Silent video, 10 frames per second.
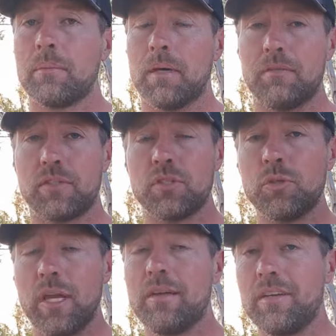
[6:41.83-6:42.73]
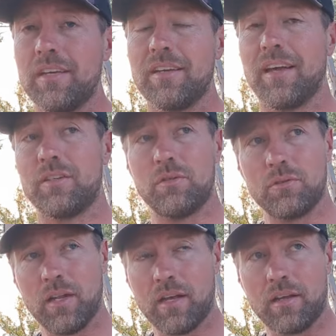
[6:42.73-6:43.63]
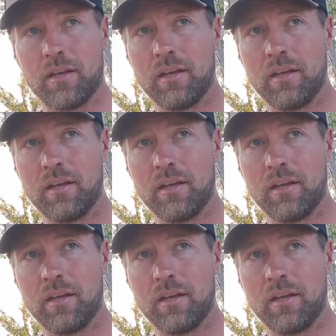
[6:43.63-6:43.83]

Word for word: But if it's too heavy and you like,